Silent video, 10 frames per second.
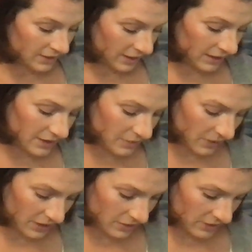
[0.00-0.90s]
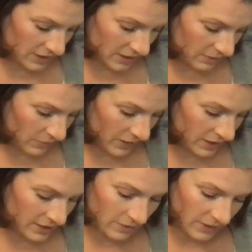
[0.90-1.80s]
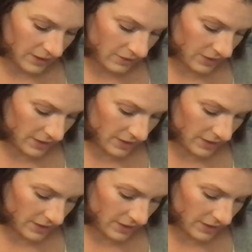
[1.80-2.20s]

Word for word: He doesn't want to do this anymore. He doesn't want to do this